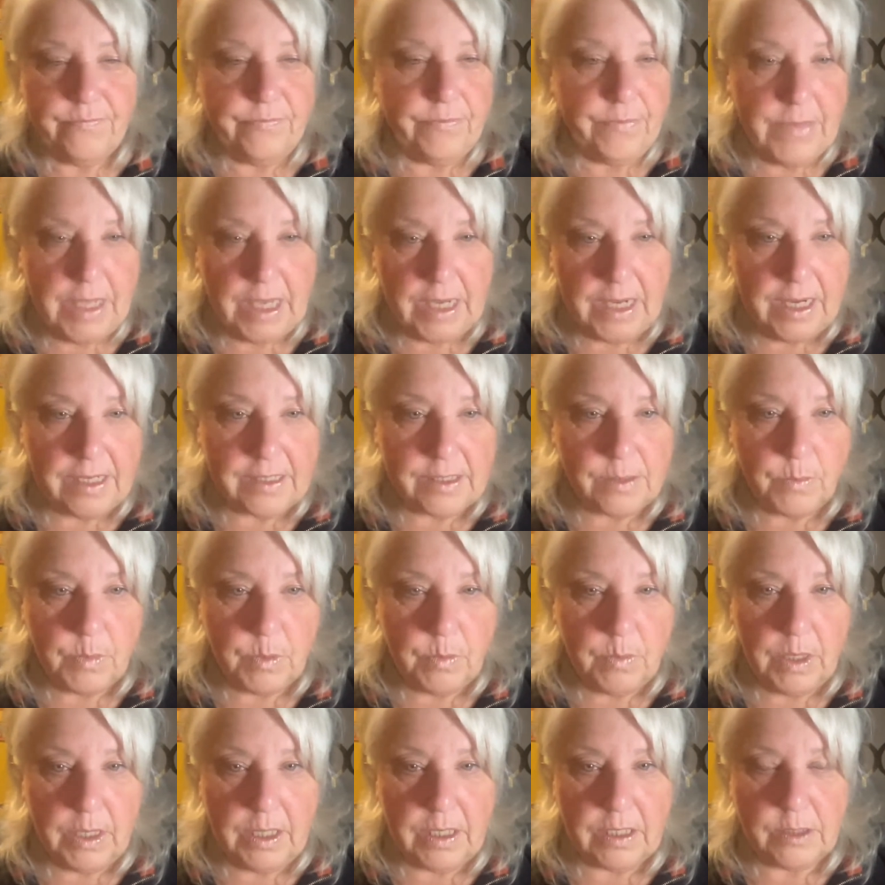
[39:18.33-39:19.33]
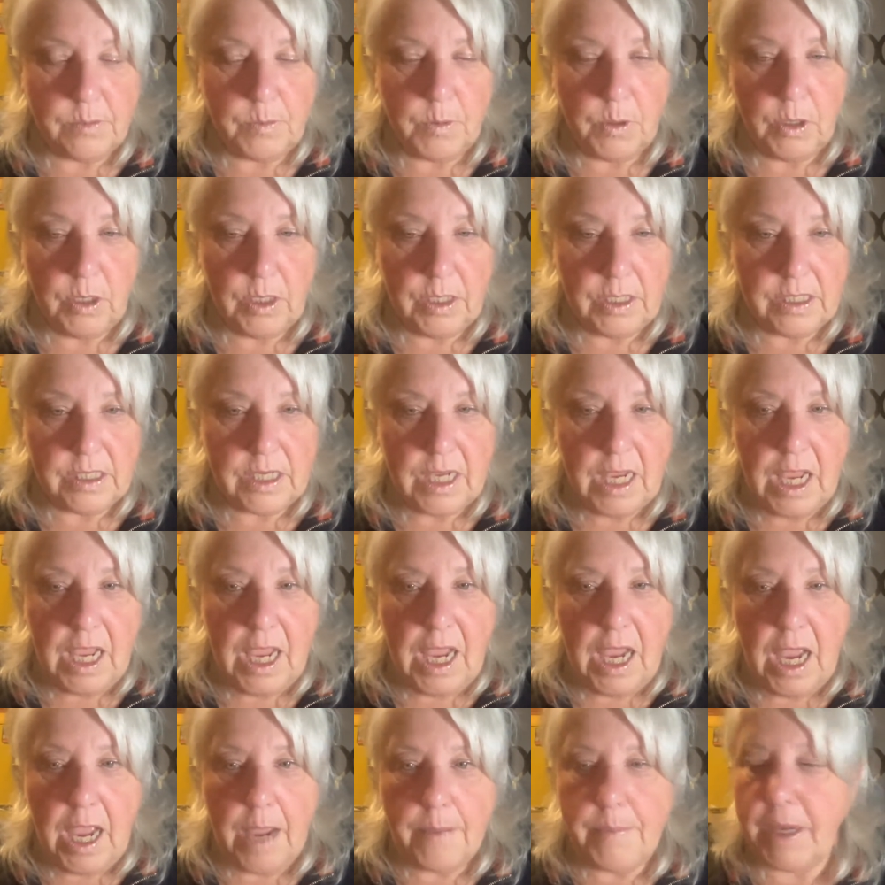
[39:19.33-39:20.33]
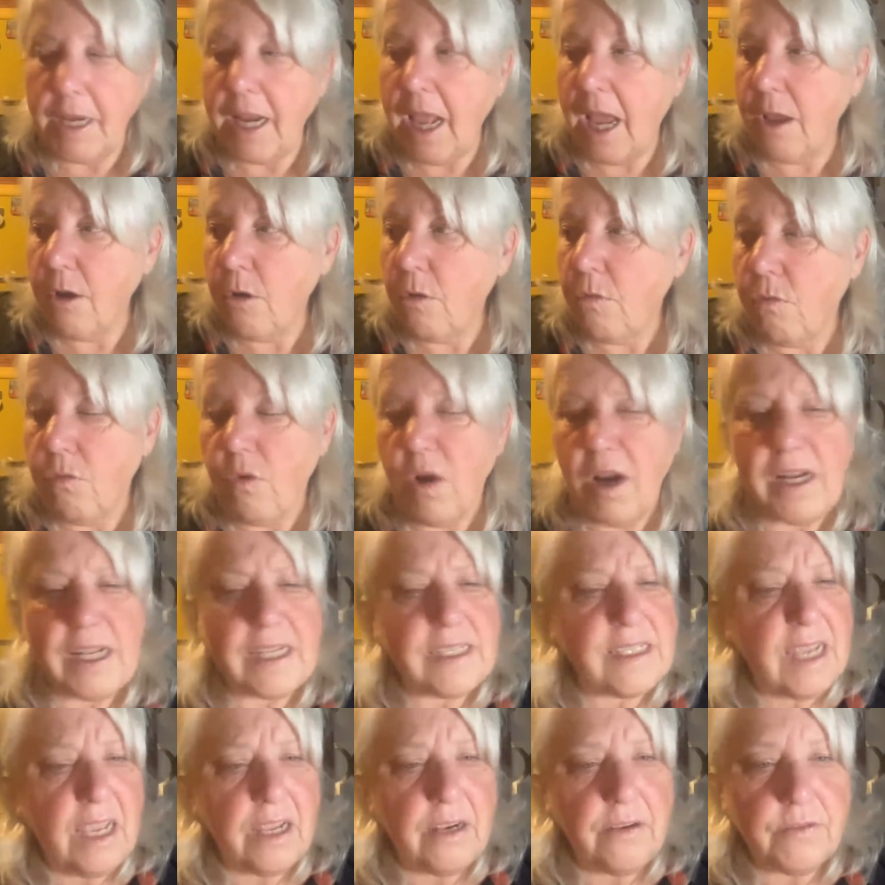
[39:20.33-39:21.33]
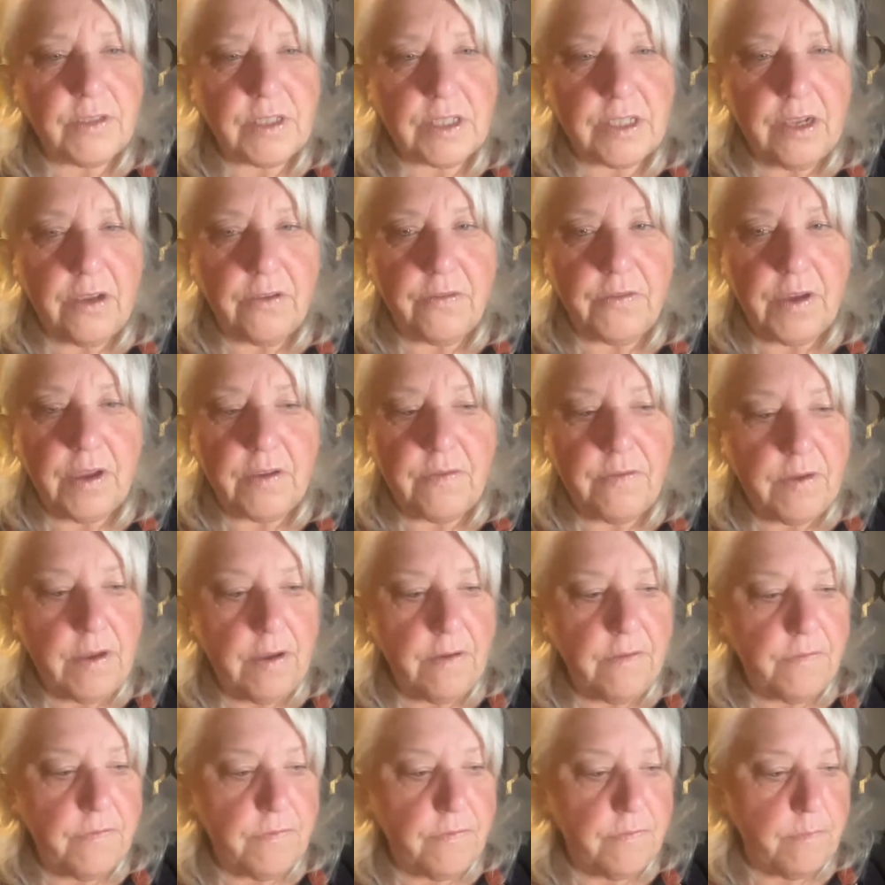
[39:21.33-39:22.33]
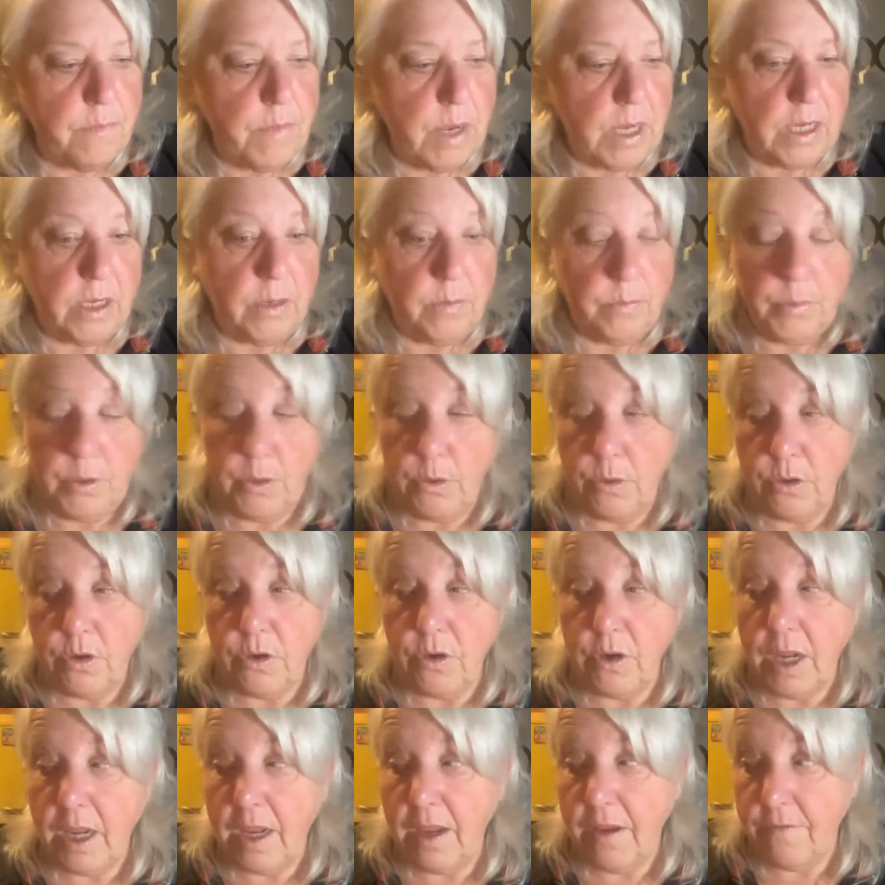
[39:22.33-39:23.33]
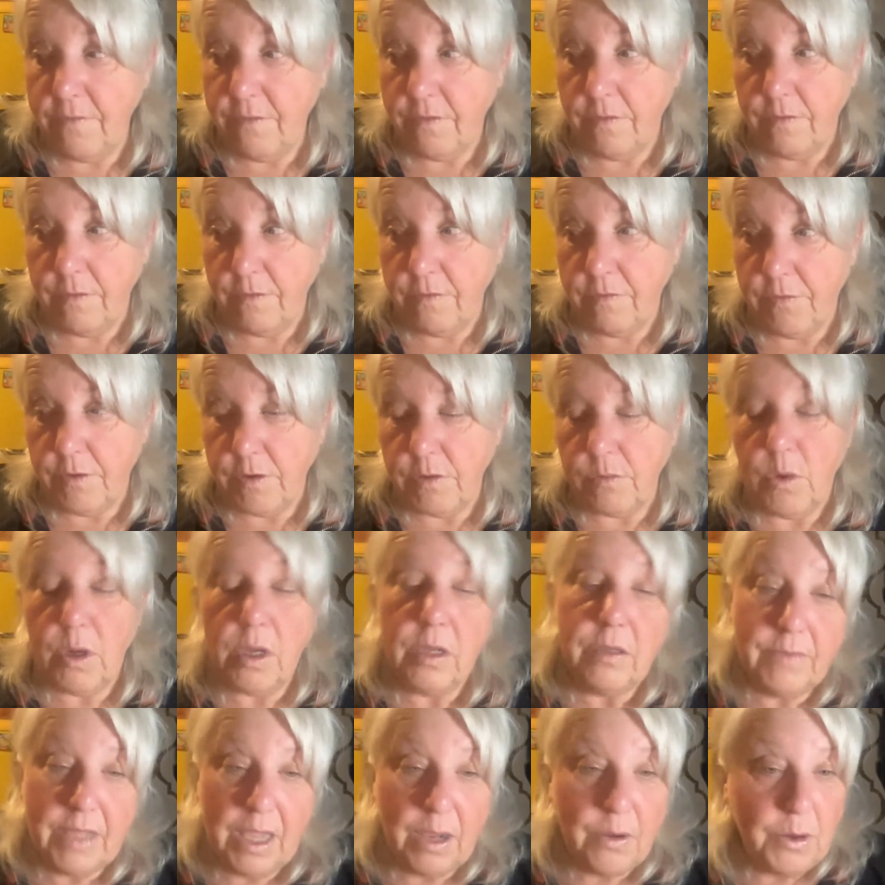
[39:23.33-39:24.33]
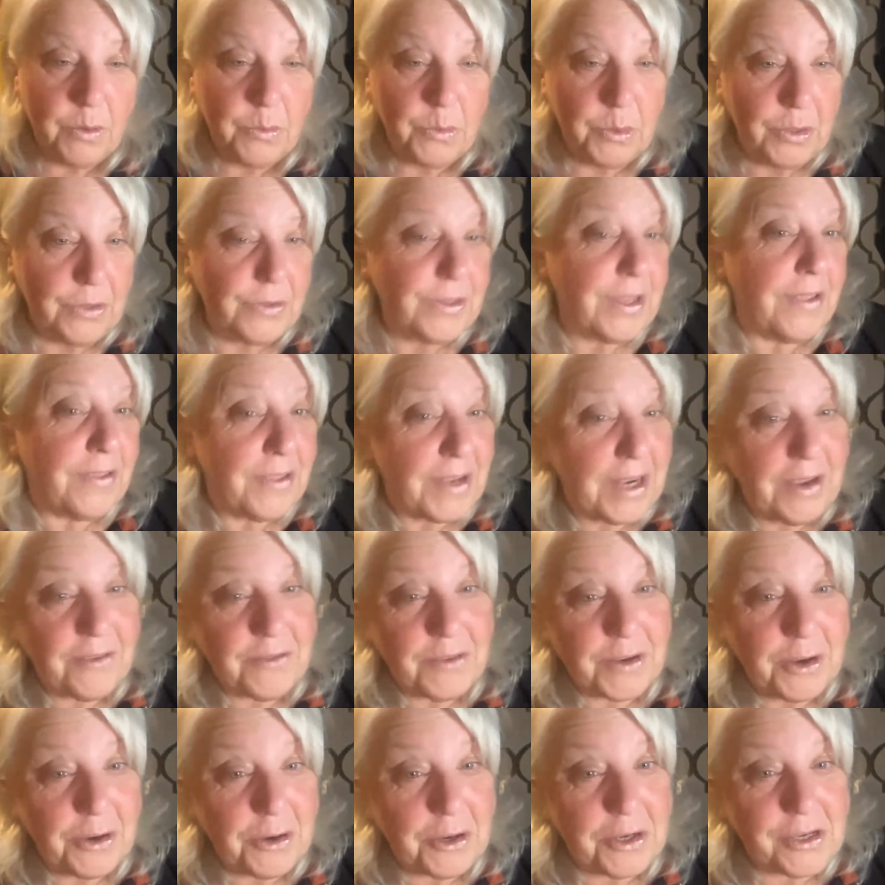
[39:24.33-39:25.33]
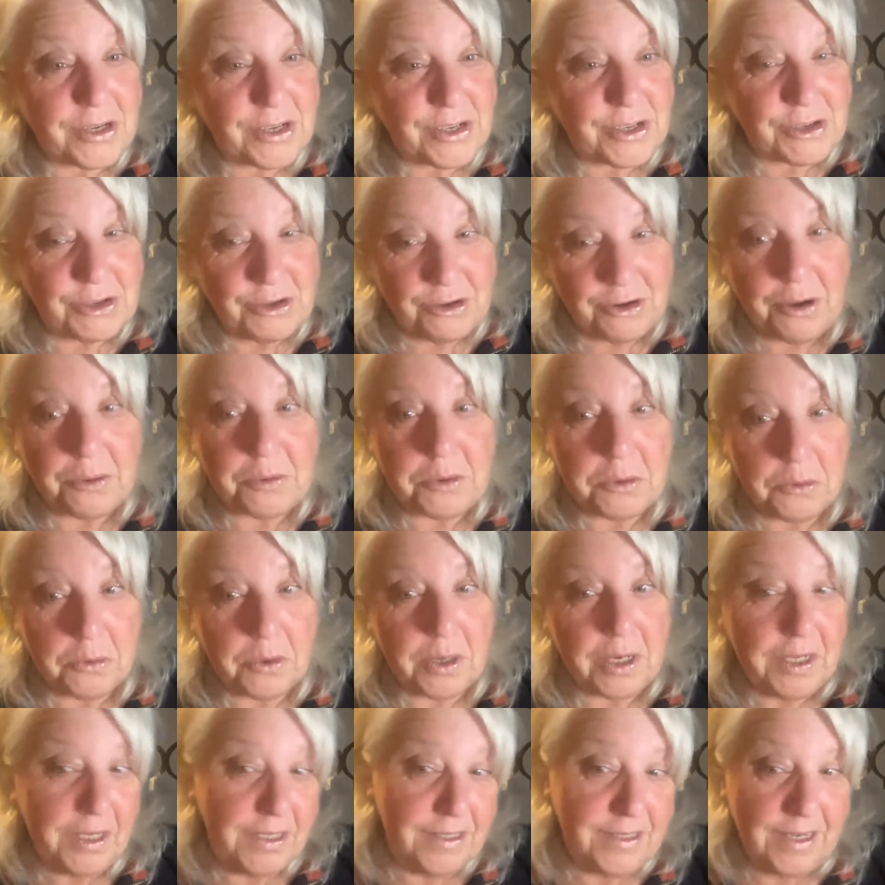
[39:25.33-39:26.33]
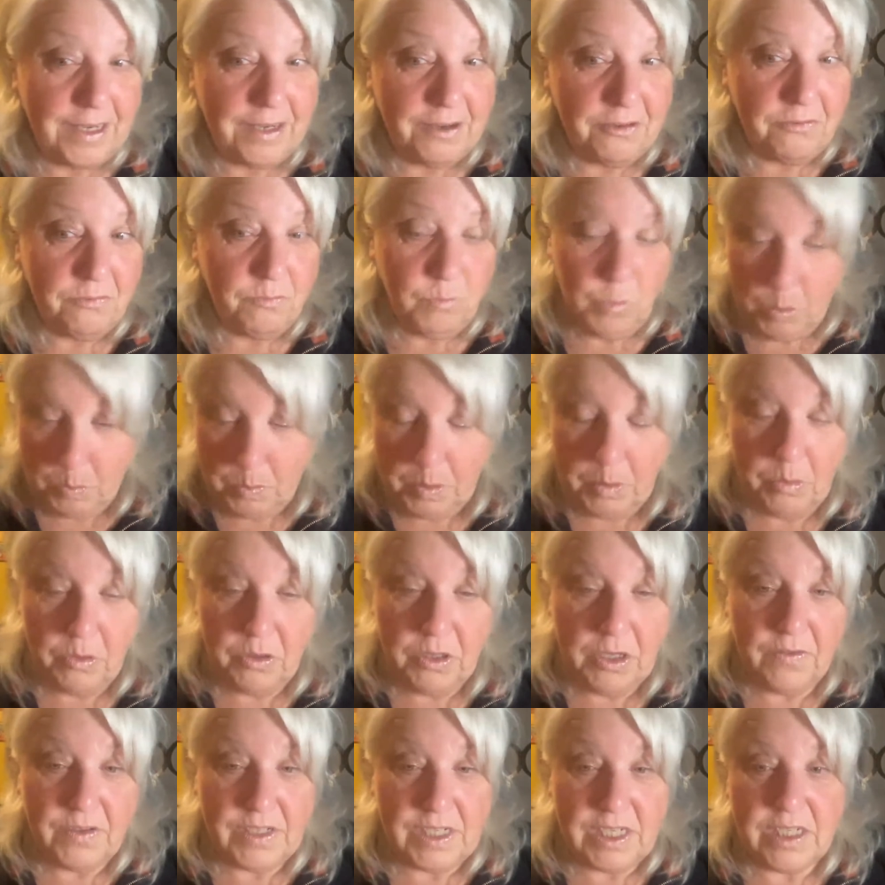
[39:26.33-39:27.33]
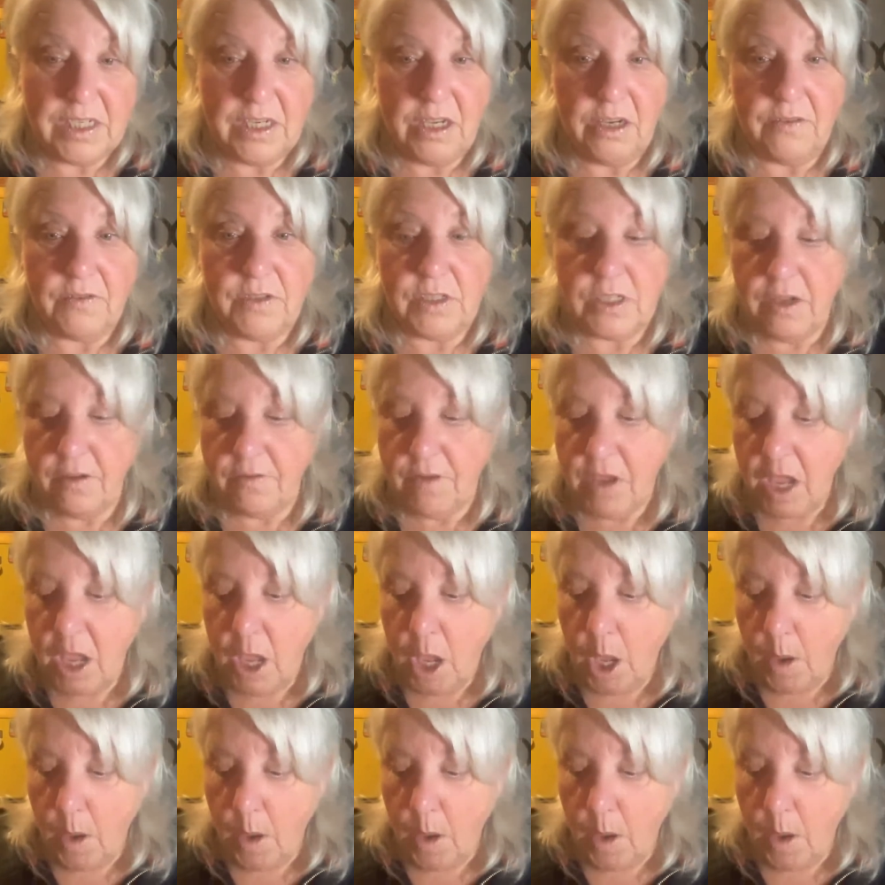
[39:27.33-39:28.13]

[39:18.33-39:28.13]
That hasn't been my experience. I mean, I don't run a ton of stuff. I have my computer. I have a refrigerator. Well, now I will. Now that I have an air conditioner, I'll be running a ton of what people think of as a ton of stuff.